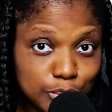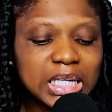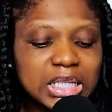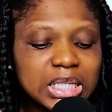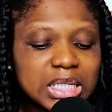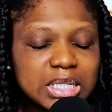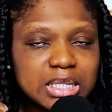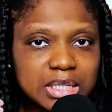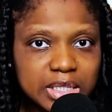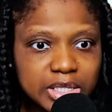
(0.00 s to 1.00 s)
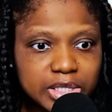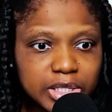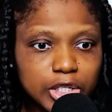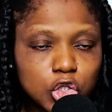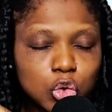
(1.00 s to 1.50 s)
In this
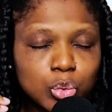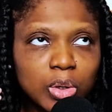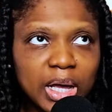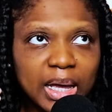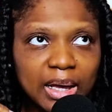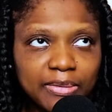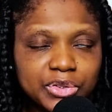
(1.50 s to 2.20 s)
season, you have